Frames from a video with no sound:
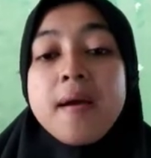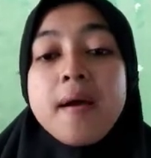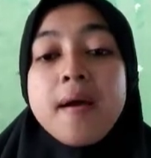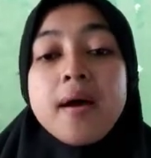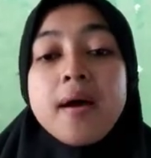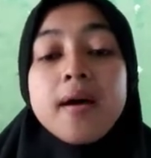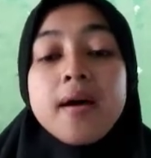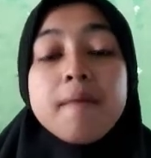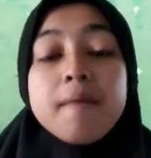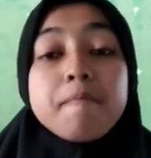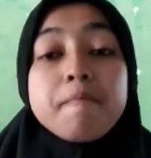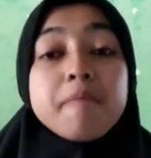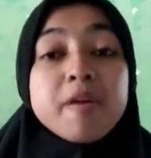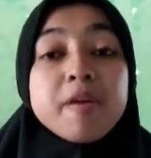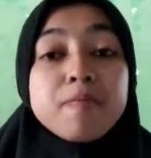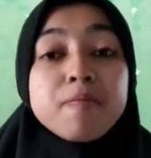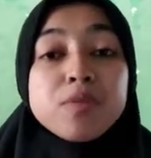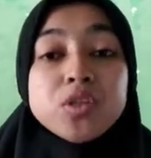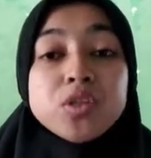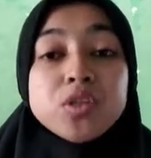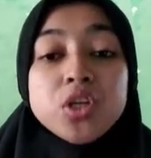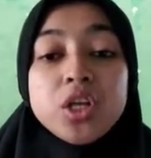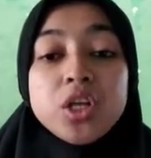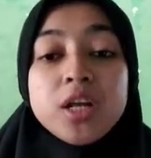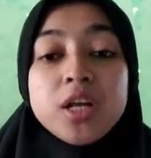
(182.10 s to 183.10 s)
A
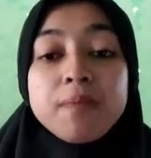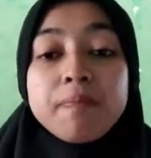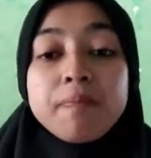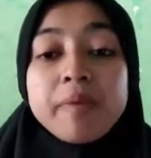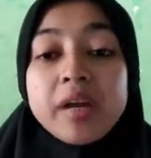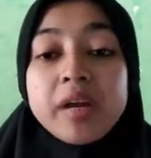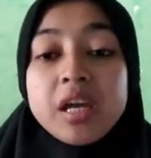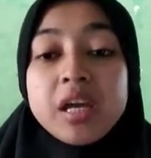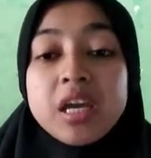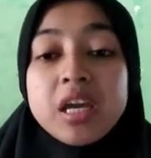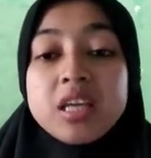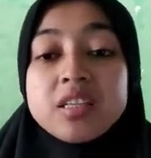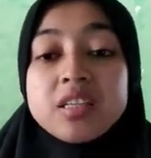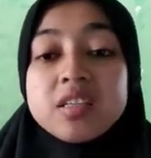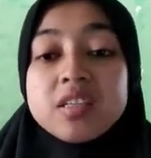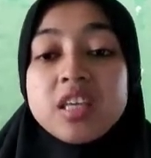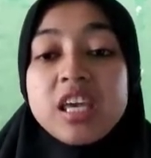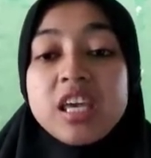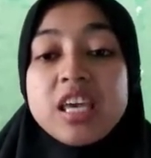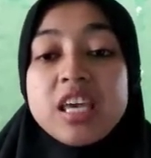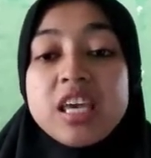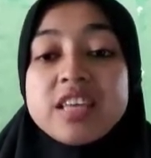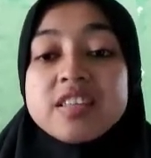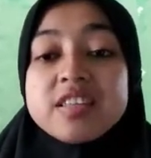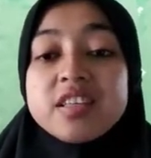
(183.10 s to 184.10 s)
prepositional phrase
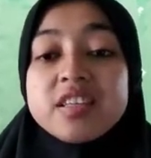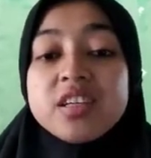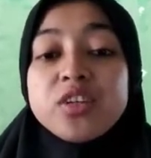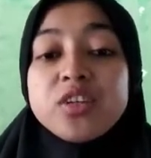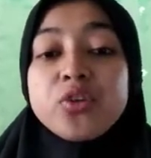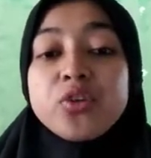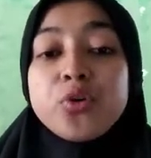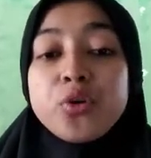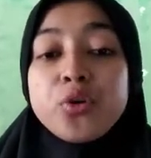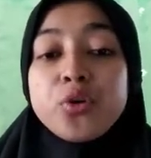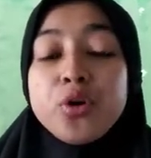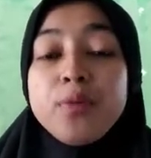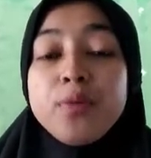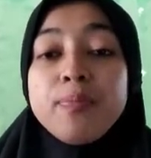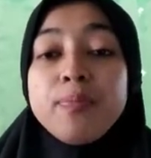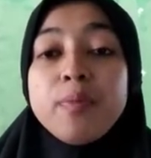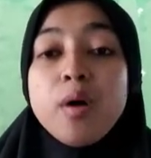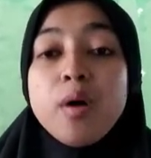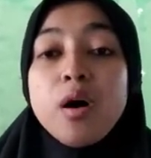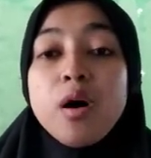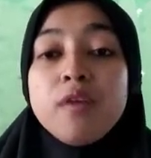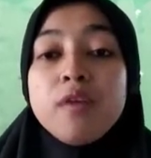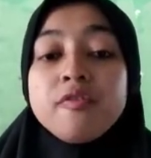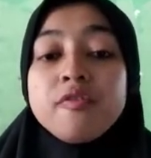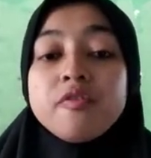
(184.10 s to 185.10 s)
is a group
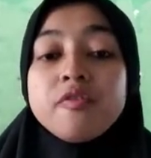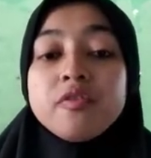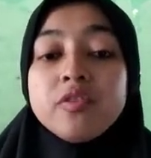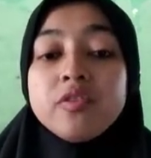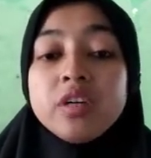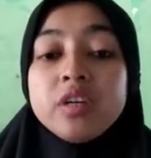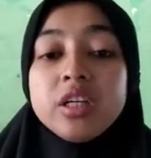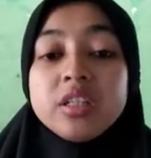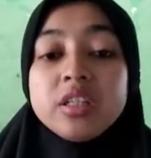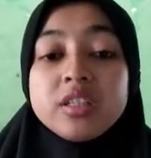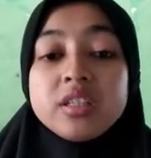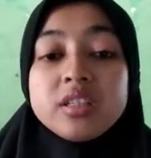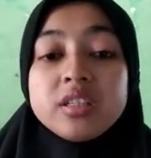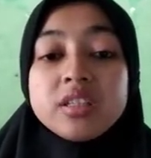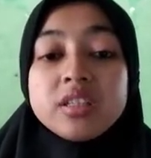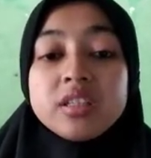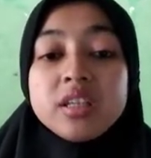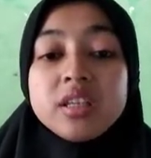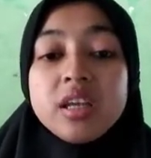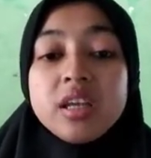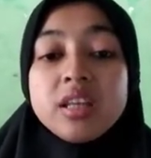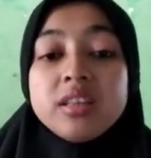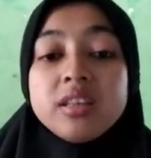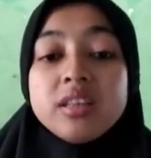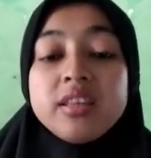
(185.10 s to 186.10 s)
of words
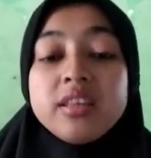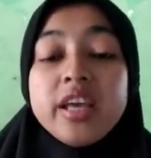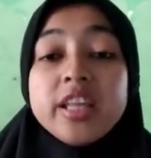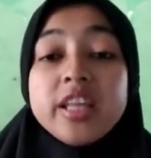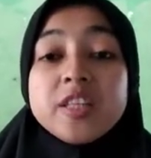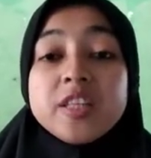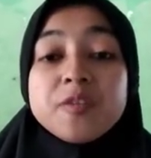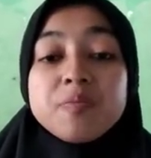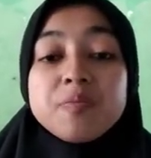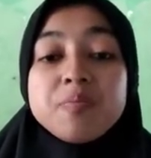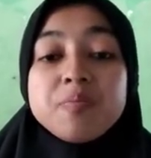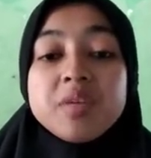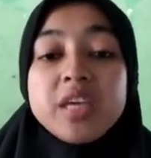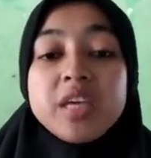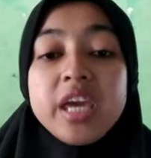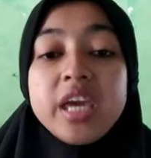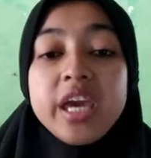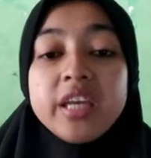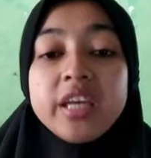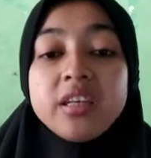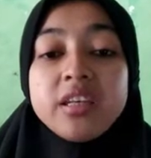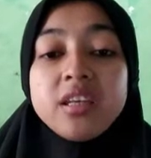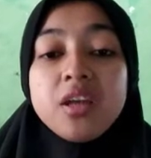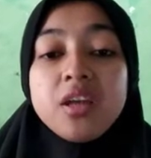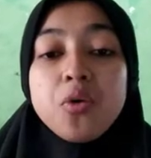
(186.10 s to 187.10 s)
that
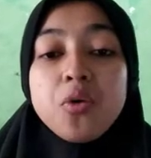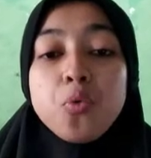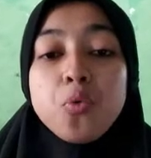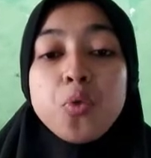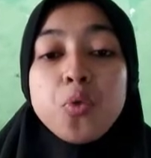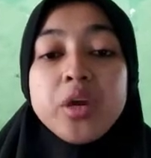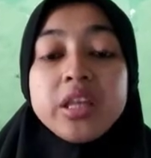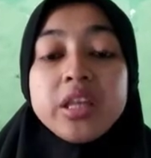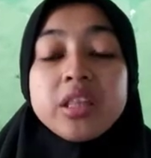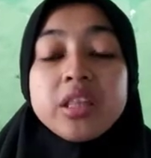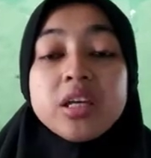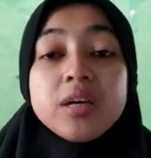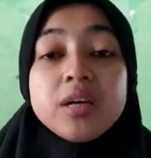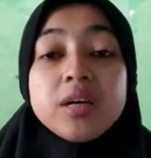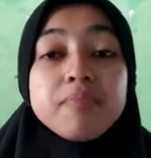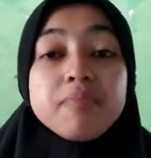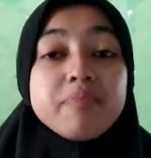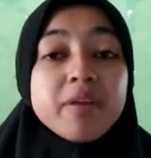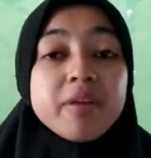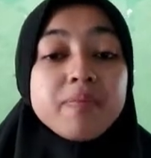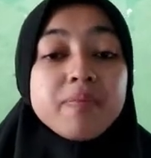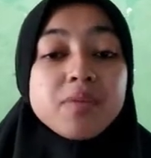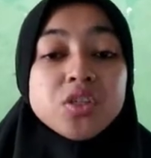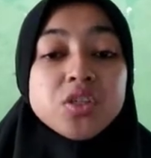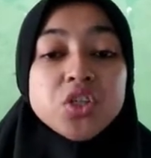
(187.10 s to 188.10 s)
begin with a
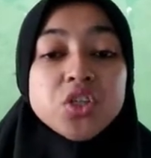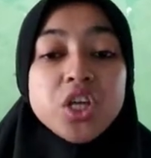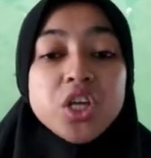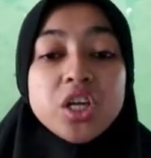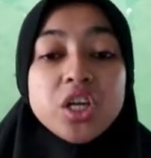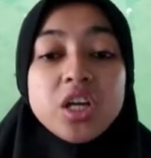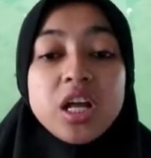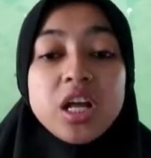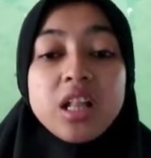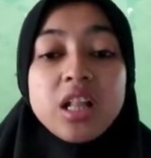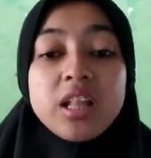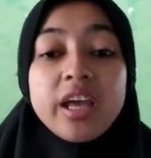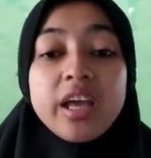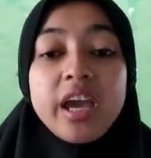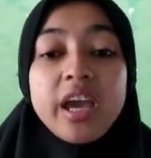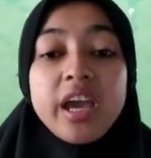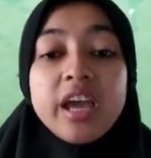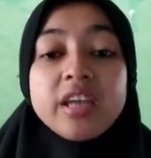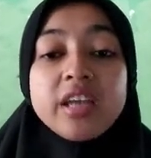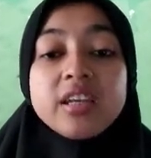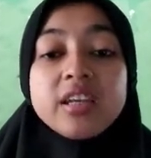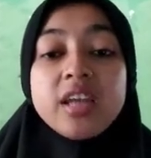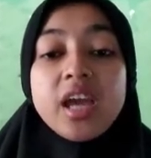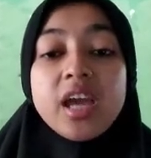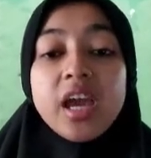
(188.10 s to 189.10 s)
prepositional
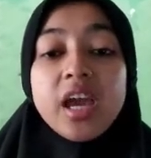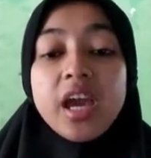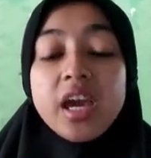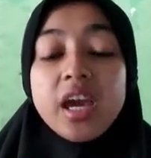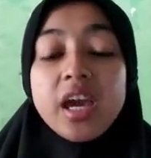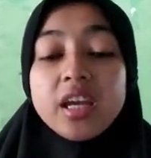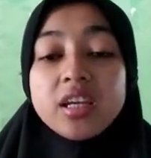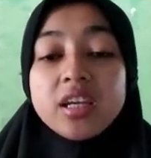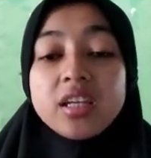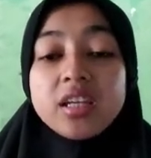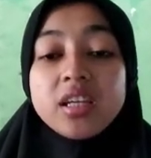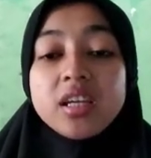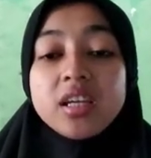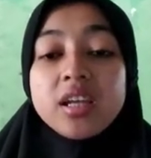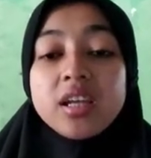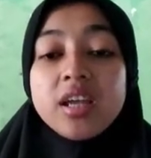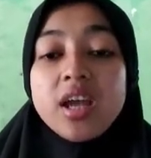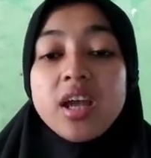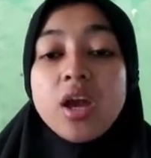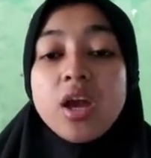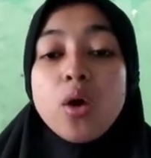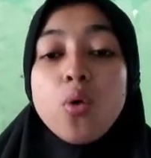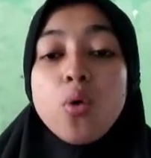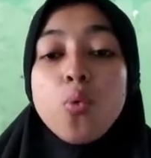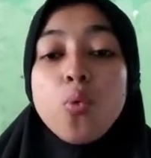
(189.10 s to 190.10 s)
and end
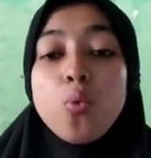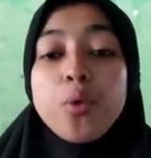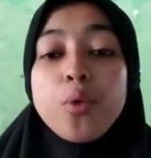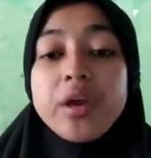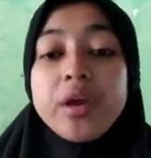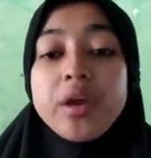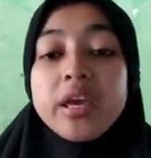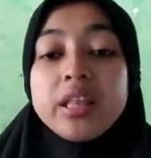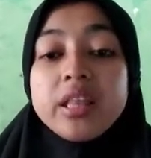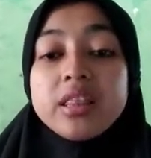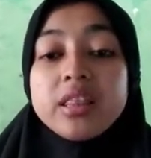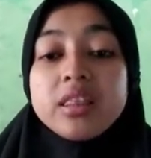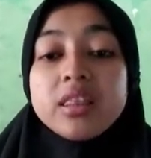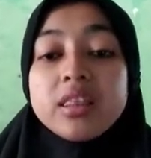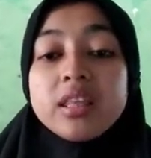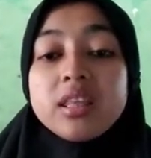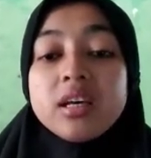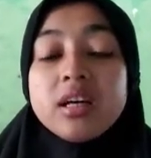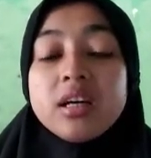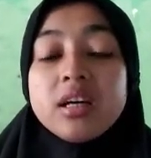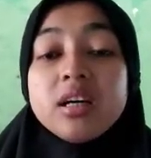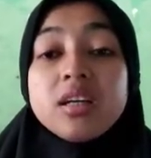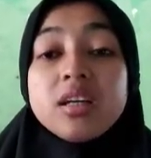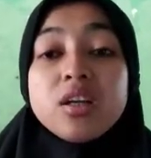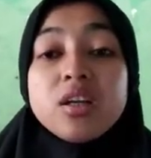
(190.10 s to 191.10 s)
with
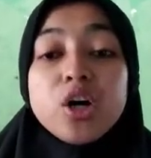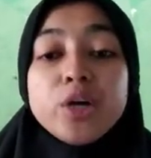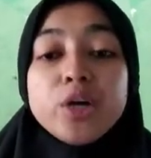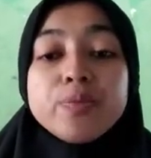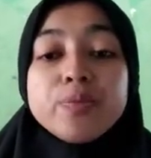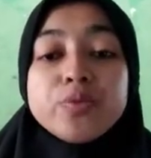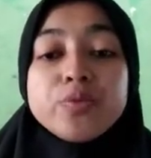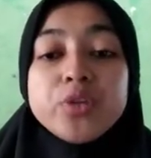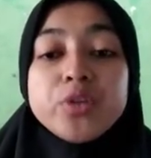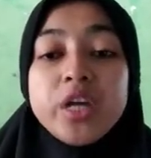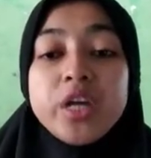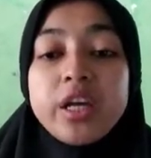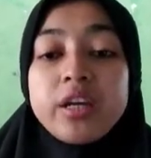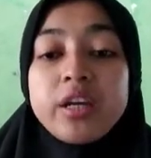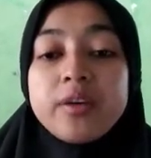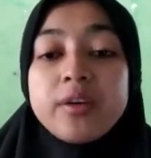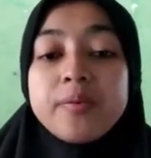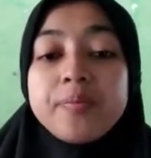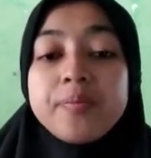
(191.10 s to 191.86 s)
an object.